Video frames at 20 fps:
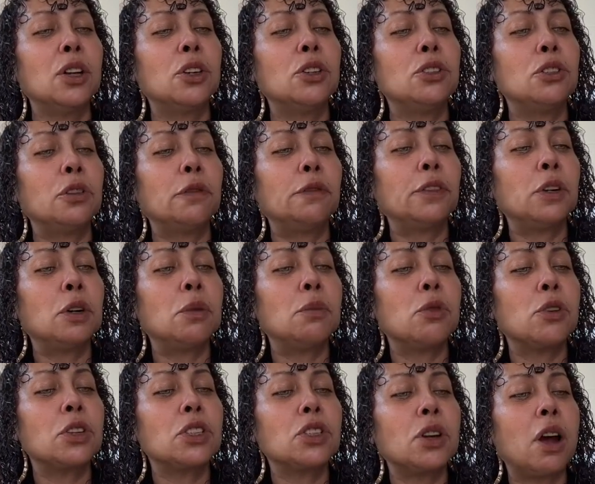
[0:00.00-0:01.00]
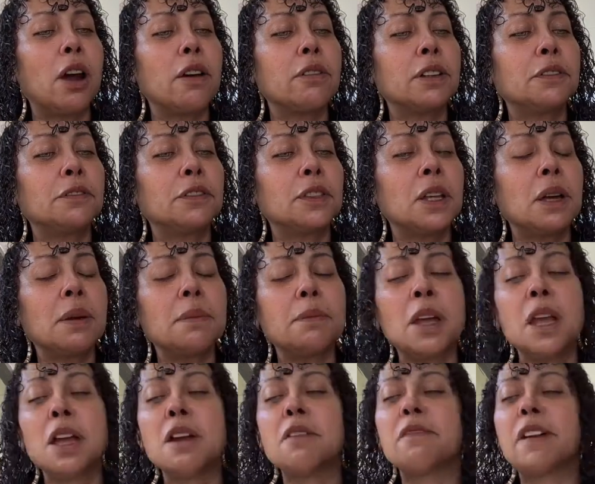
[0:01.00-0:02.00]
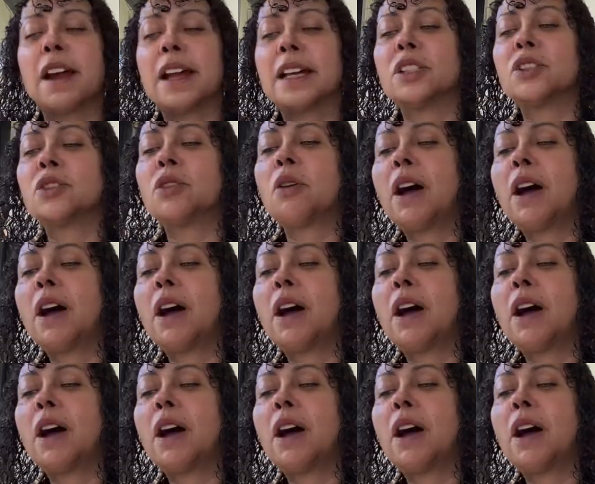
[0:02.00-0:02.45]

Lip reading: could you feel more sorry for them? Right?